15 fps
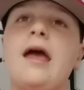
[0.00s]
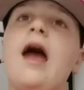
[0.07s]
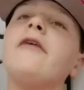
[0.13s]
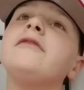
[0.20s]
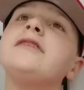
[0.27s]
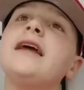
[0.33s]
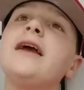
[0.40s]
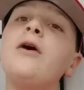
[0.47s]

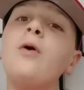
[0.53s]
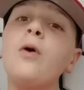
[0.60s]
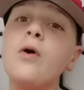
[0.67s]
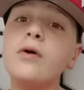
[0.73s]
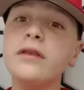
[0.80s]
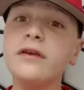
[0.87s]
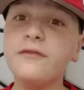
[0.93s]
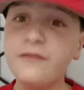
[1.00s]
Everyone's I was like,
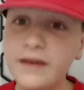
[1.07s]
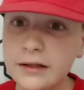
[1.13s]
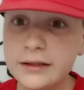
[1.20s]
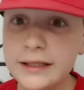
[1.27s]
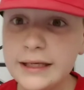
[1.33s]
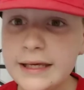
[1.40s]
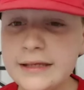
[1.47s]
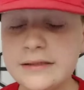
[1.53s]
oh, the
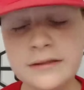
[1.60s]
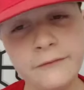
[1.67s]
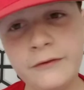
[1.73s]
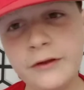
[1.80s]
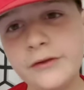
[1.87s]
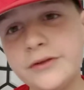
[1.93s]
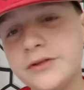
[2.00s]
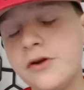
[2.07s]
Phillies. The
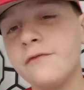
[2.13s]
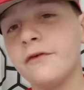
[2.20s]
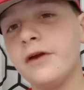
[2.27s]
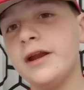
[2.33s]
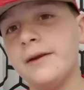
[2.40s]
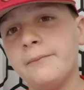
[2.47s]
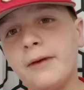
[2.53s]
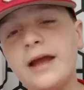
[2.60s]
Phillies are
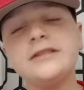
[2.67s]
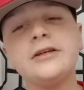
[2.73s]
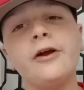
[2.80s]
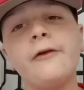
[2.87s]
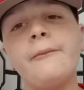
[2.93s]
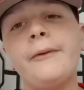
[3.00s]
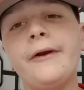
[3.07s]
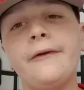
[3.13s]
overrated. Bryce
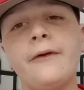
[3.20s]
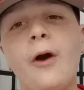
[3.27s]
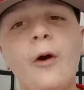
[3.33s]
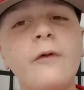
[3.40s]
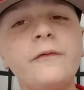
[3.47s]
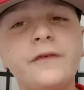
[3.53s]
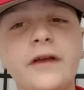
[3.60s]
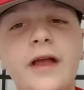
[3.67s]
Harper,
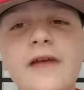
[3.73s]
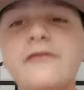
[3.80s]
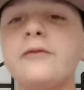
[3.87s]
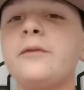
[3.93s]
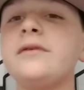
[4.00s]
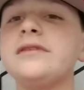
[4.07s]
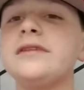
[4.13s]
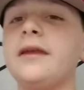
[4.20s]
oh, for
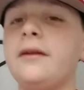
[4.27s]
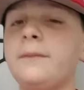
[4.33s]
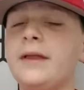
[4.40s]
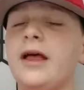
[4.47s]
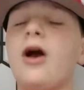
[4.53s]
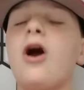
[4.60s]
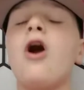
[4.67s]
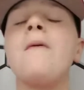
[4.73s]
everyone's going to be
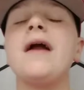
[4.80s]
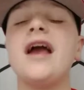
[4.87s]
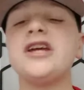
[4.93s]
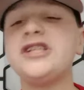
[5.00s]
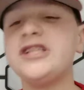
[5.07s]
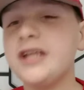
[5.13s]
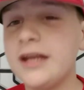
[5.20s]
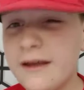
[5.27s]
like, oh my
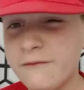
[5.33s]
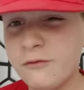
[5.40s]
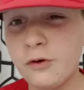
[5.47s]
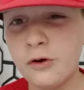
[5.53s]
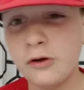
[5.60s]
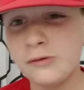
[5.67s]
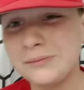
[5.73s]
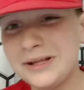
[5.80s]
gosh, he's going to hit
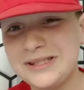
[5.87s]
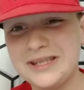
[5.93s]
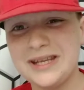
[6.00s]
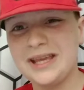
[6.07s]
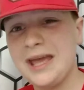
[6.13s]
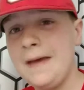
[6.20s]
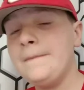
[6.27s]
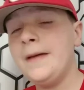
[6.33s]
four home runs in
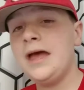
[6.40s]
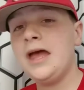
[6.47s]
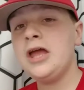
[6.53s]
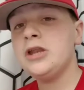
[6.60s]
a game.